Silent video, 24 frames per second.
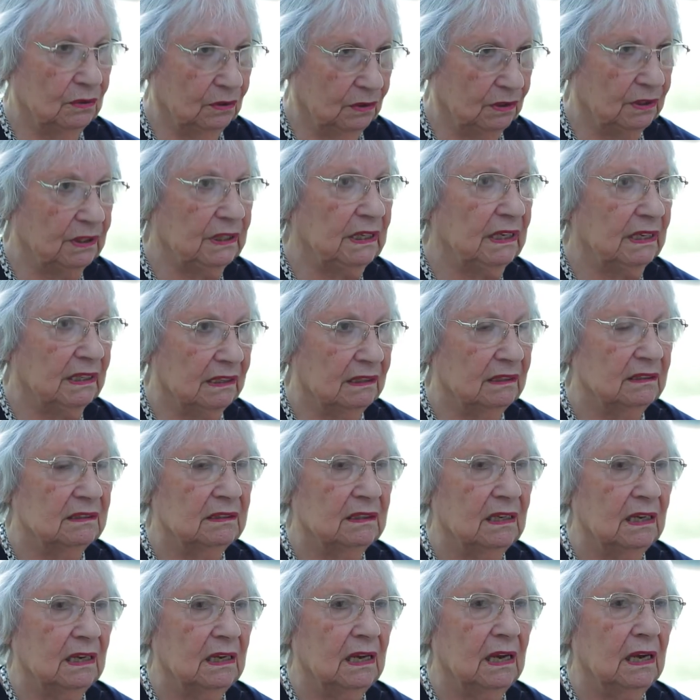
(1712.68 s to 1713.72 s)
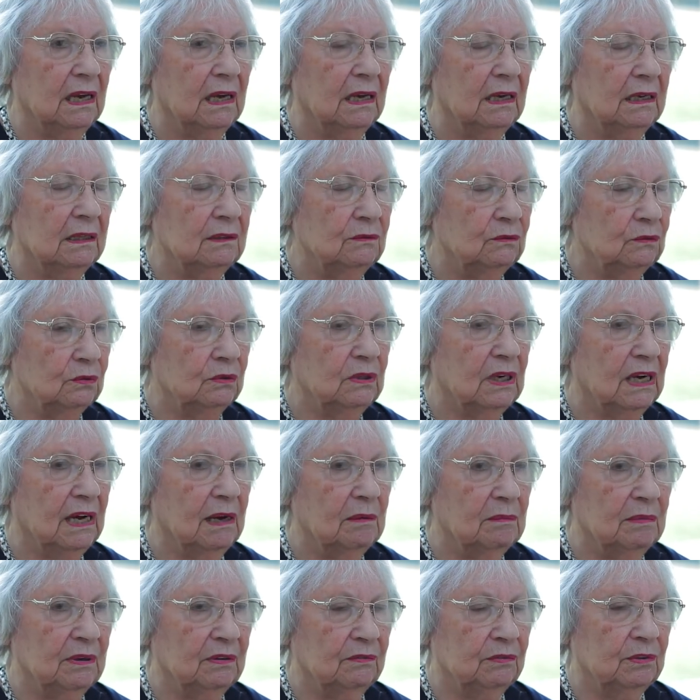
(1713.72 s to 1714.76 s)
Yes, and to
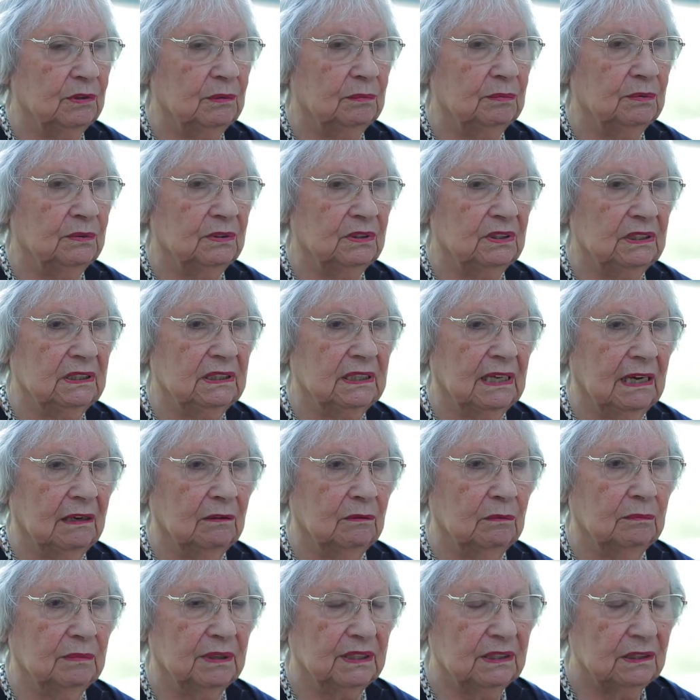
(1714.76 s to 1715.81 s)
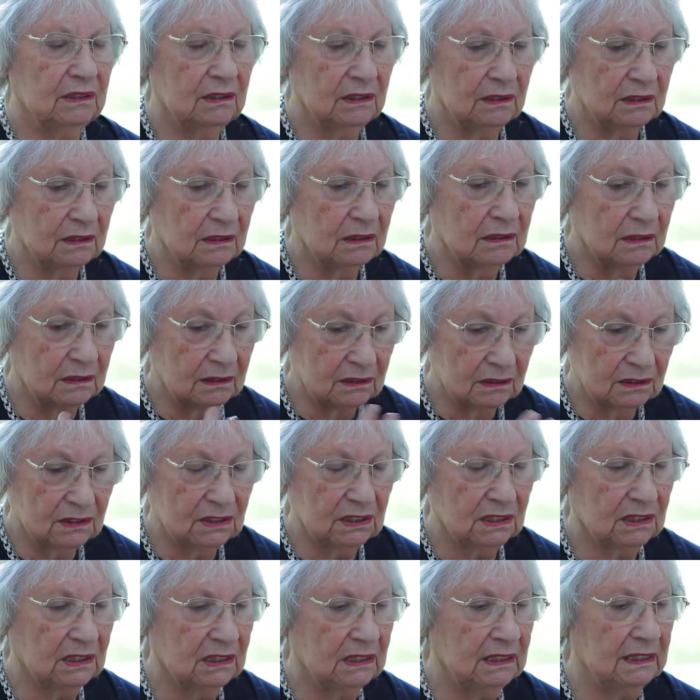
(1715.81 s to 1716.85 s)
calm everybody down, but
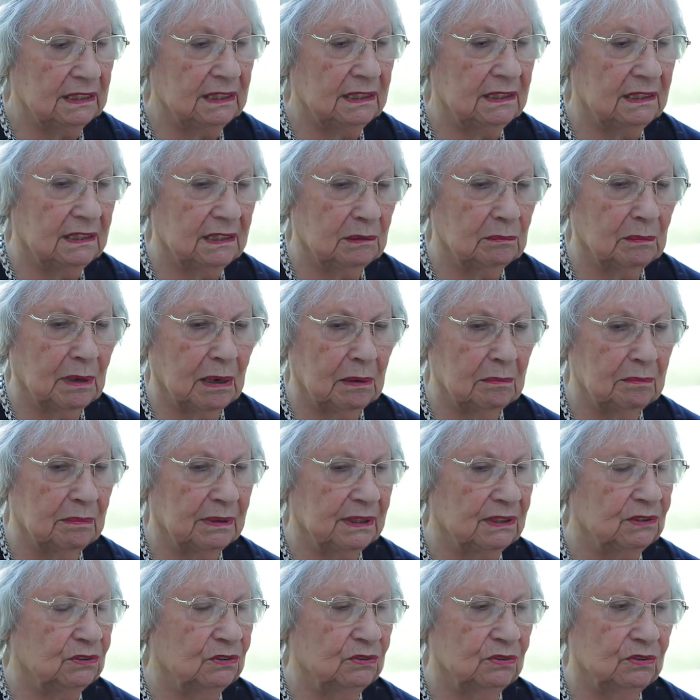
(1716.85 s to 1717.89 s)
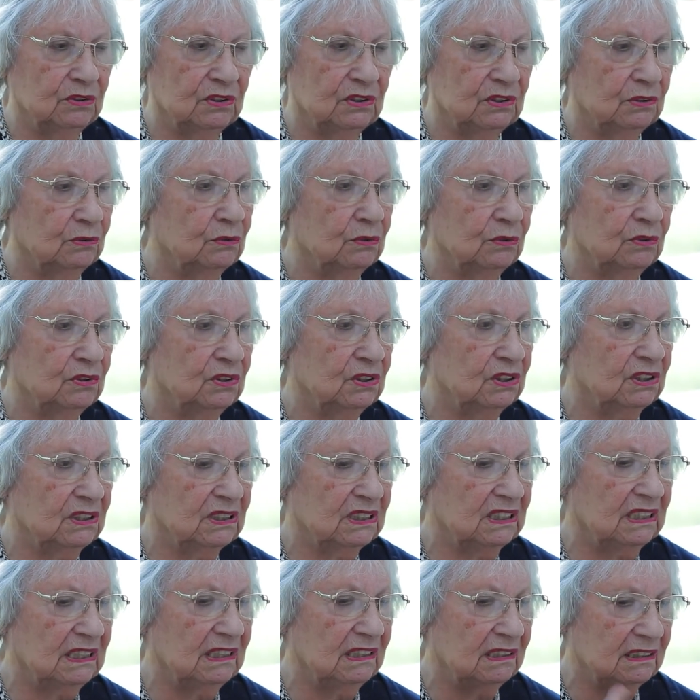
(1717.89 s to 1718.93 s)
she cleaned him up, but you could
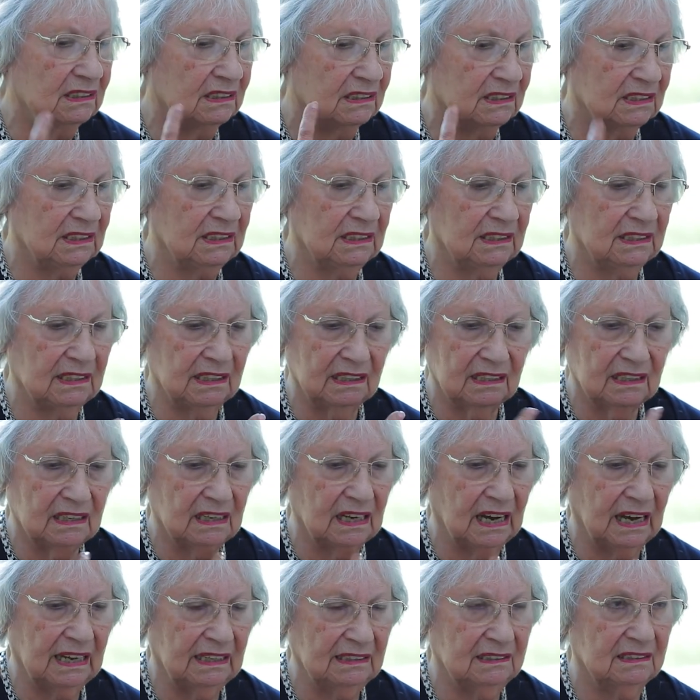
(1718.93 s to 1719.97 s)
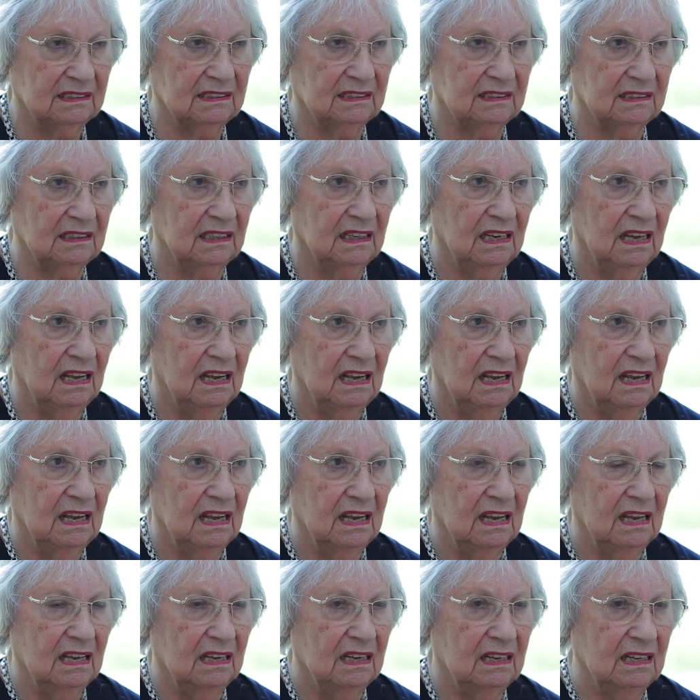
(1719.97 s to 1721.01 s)
still see the cuts
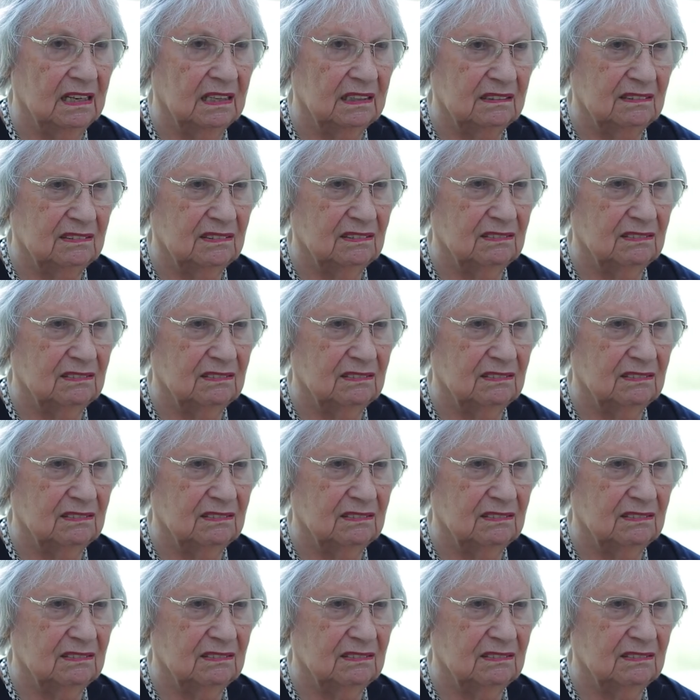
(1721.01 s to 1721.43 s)
and